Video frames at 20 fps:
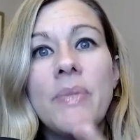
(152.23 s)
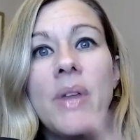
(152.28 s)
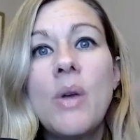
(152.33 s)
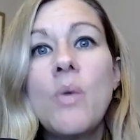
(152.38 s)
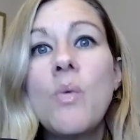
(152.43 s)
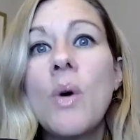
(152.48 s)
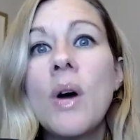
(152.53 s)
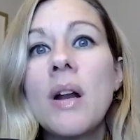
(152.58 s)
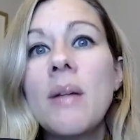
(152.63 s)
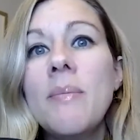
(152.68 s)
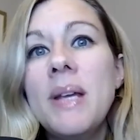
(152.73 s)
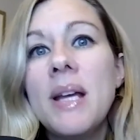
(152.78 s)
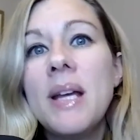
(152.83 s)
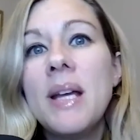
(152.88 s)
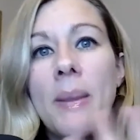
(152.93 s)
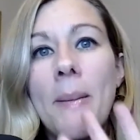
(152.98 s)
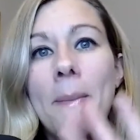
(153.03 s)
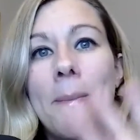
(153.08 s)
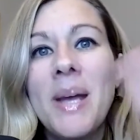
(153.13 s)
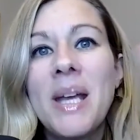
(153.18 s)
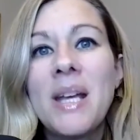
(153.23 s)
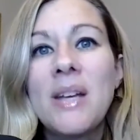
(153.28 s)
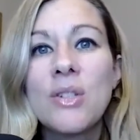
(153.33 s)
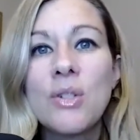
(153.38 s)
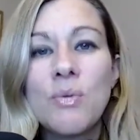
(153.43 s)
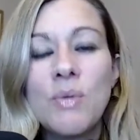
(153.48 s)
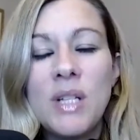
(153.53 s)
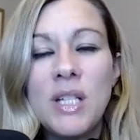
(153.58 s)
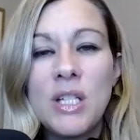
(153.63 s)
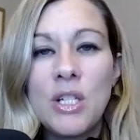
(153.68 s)
want to be on the
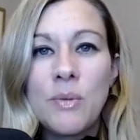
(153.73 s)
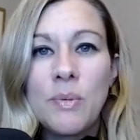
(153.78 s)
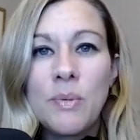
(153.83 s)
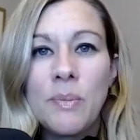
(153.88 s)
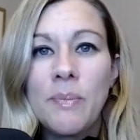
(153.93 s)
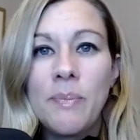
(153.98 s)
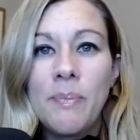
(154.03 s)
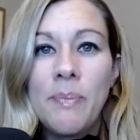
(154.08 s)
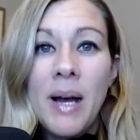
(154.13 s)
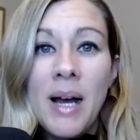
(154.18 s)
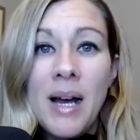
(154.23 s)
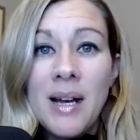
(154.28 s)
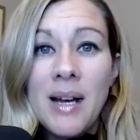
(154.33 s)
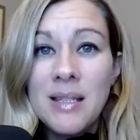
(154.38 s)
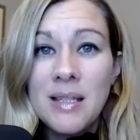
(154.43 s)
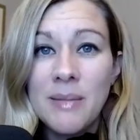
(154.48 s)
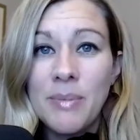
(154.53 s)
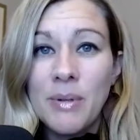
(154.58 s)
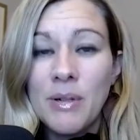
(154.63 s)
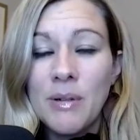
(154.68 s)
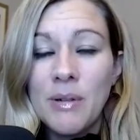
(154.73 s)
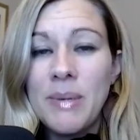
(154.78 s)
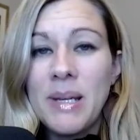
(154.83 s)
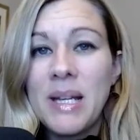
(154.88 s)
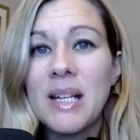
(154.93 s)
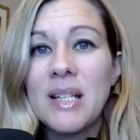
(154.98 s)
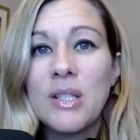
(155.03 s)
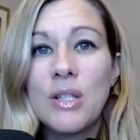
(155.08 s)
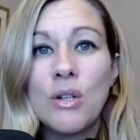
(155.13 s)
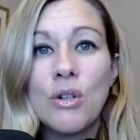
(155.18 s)
biggest reach possible
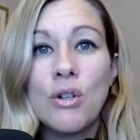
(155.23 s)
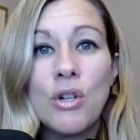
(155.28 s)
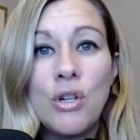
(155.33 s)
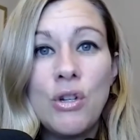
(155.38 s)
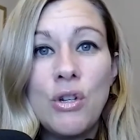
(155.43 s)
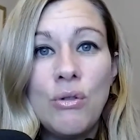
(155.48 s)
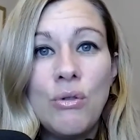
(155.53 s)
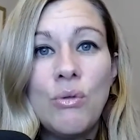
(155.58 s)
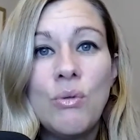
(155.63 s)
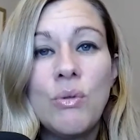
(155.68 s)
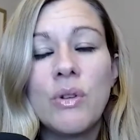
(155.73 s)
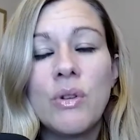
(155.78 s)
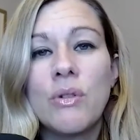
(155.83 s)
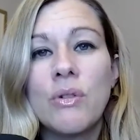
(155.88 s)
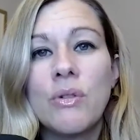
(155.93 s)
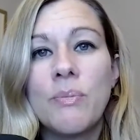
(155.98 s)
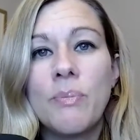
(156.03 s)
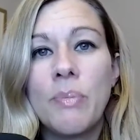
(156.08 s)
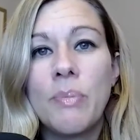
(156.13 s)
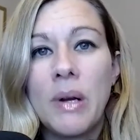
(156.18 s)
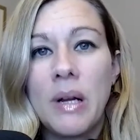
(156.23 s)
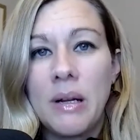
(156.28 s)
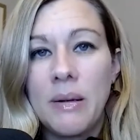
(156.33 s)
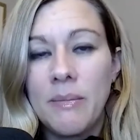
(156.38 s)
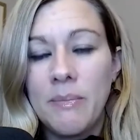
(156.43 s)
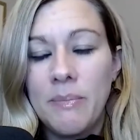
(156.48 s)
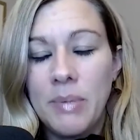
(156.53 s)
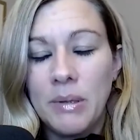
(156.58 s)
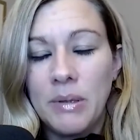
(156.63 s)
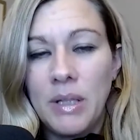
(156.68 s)
because they're new, they're
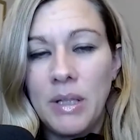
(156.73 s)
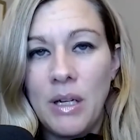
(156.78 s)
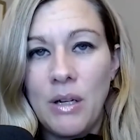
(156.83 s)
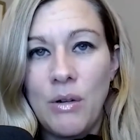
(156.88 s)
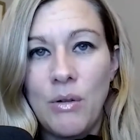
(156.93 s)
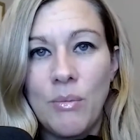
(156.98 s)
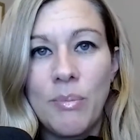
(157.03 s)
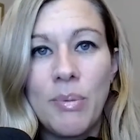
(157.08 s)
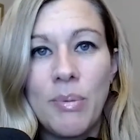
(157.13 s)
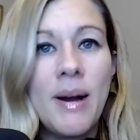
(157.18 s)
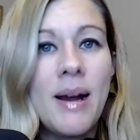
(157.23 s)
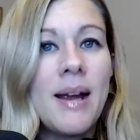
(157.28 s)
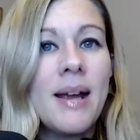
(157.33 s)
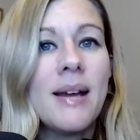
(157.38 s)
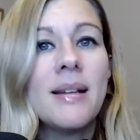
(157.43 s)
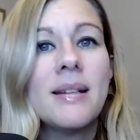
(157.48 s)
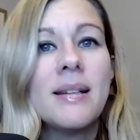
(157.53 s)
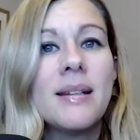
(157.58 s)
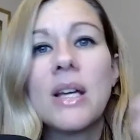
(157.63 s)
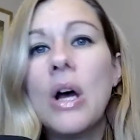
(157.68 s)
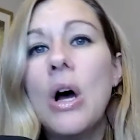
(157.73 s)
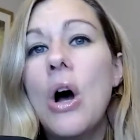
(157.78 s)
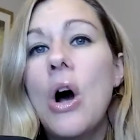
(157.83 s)
building a new brand,